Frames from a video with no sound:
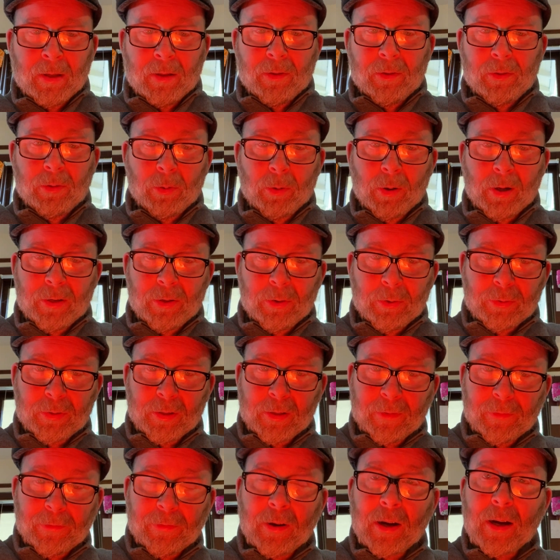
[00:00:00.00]
though I know to
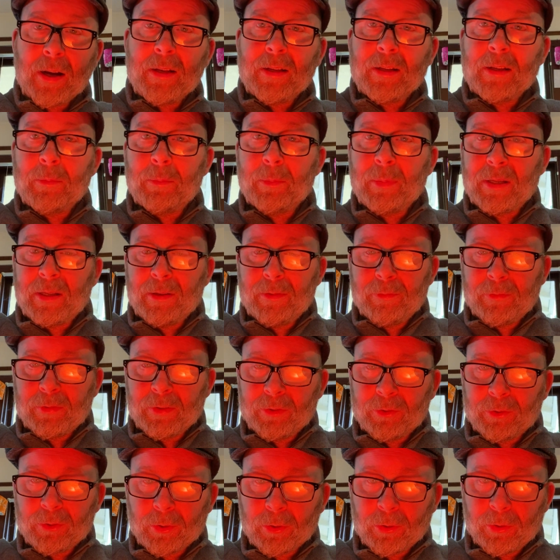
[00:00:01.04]
define him
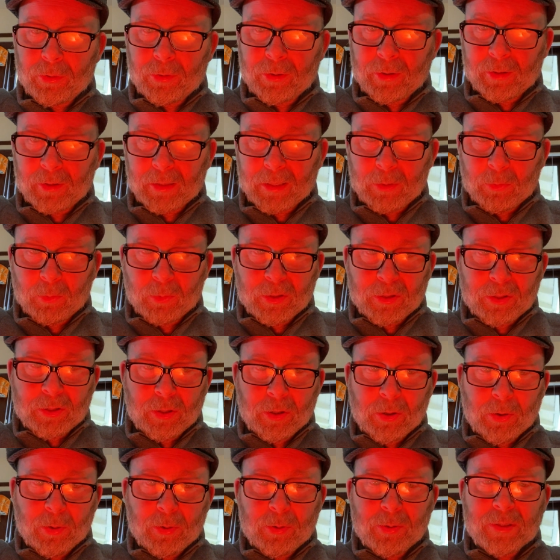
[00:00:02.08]
inventorially would
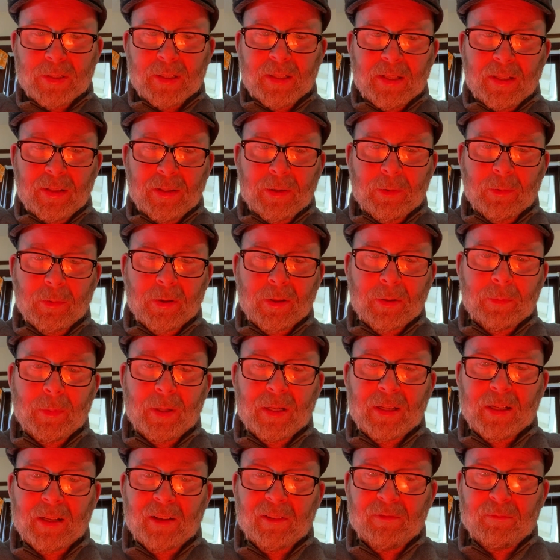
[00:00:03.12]
dozy the
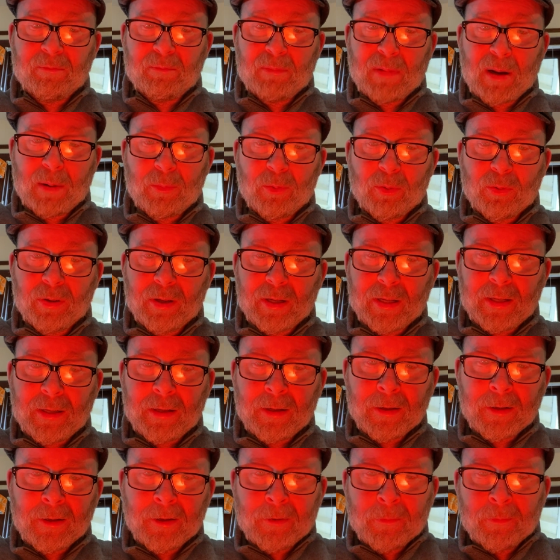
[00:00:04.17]
arithmetic of memory,
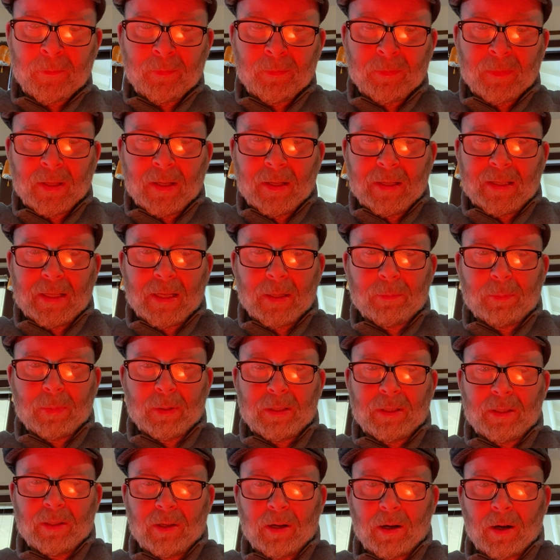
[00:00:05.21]
yet but
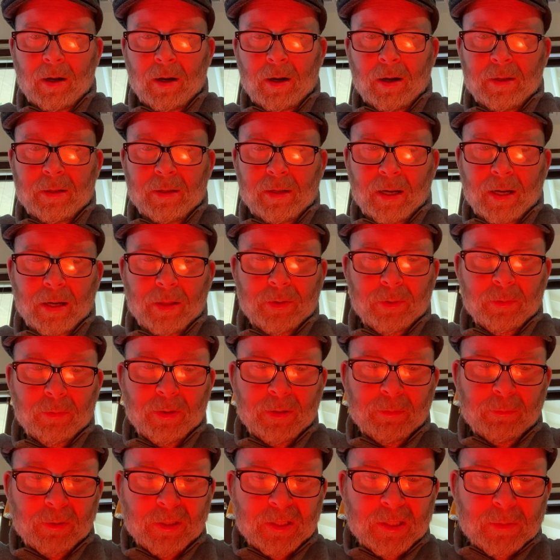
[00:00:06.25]
neither
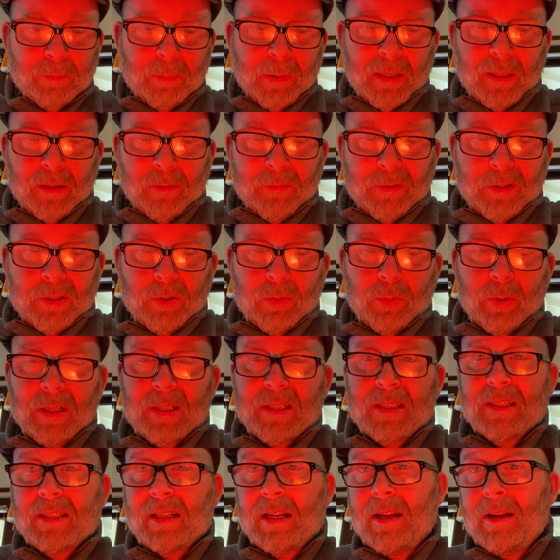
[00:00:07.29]
in respect of his quick
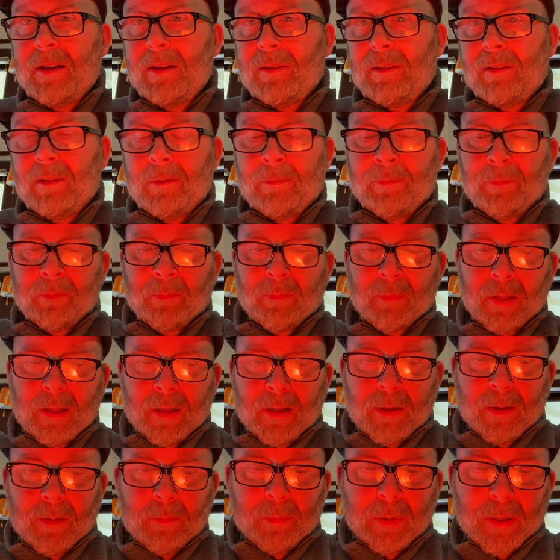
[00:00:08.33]
sail,
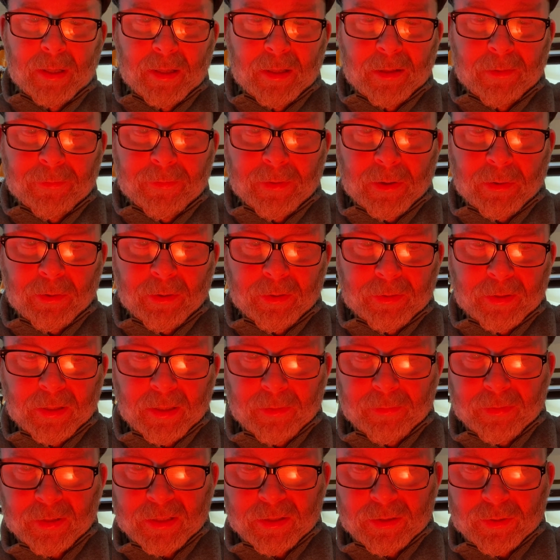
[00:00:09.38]
but in the verity
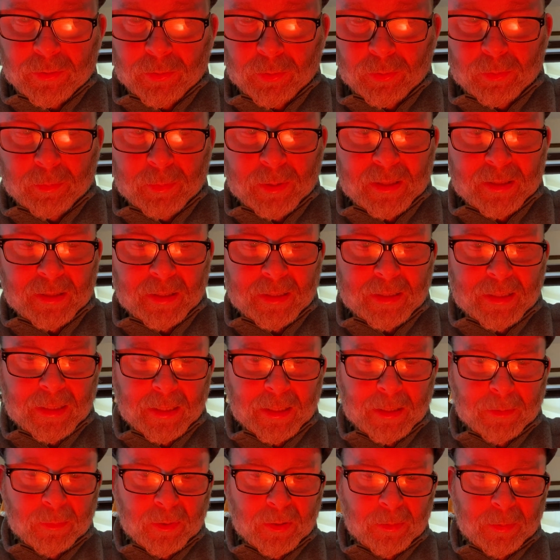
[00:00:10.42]
of extolment I take
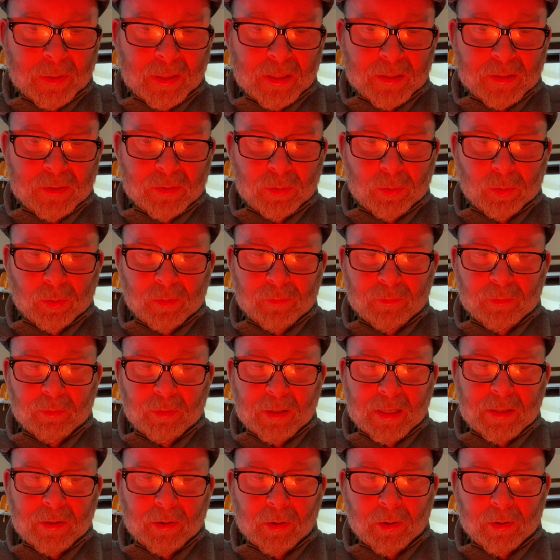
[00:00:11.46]
him to be a soul of
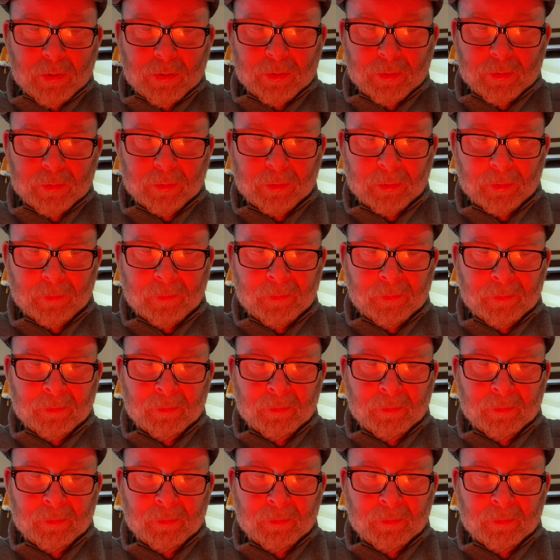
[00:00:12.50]
great article,